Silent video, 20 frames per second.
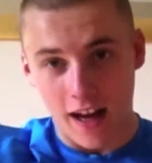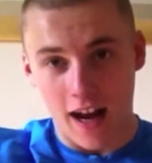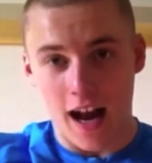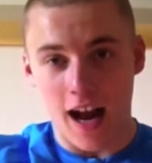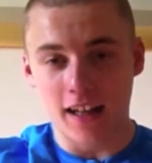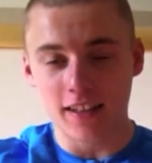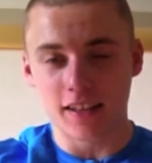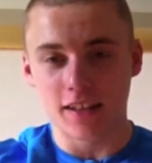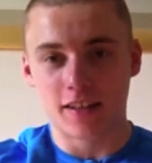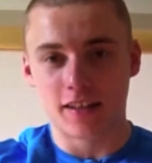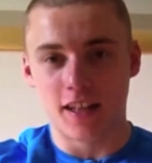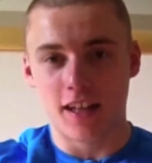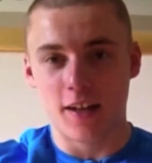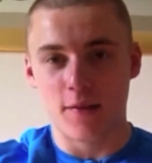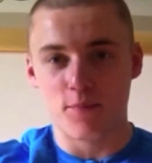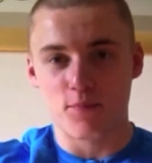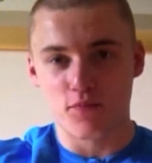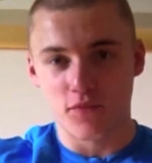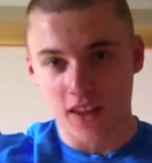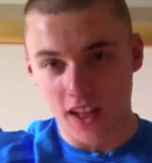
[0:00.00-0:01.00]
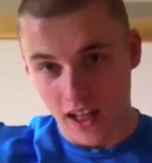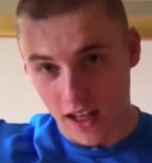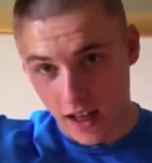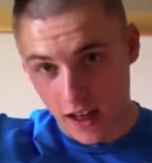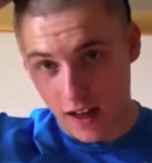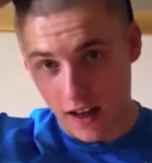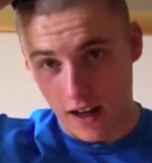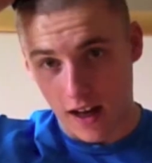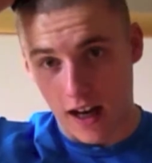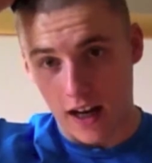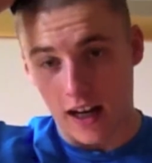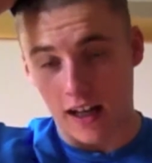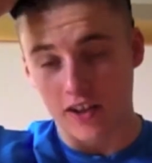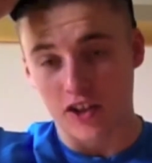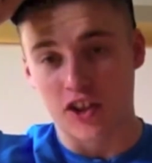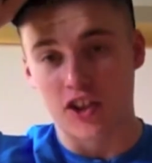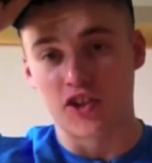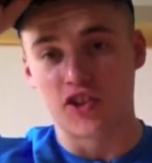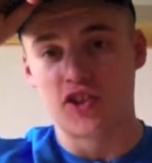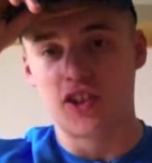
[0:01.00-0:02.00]
As I say, and as
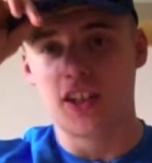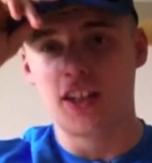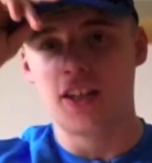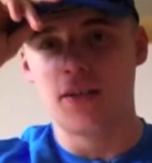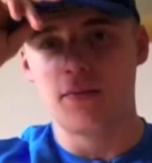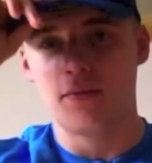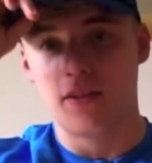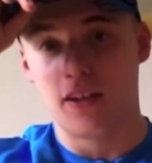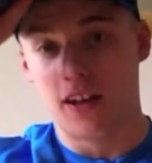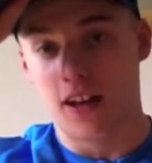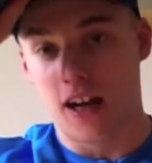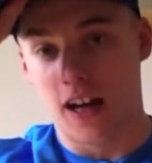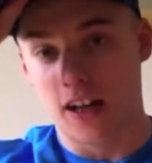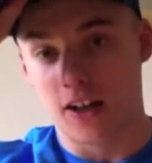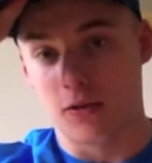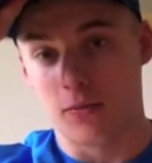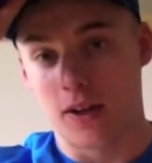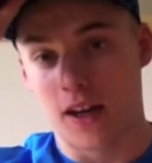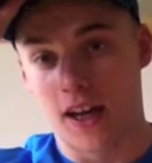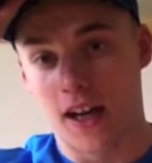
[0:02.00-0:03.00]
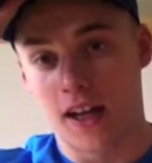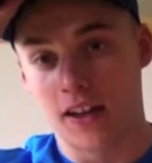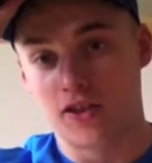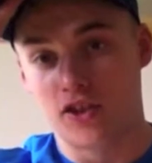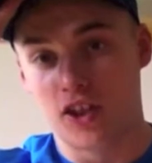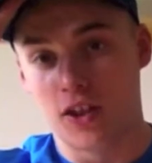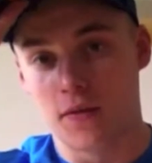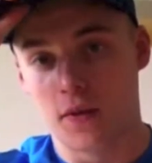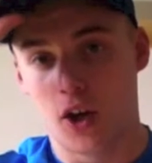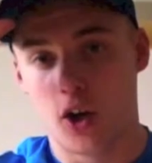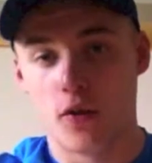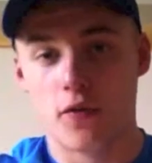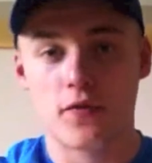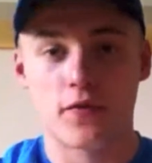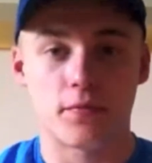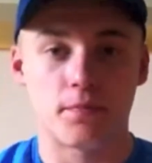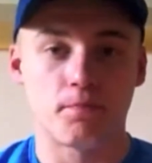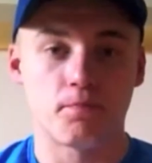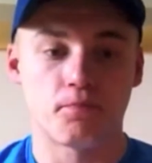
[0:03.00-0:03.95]
you can see, I got my head shaven off,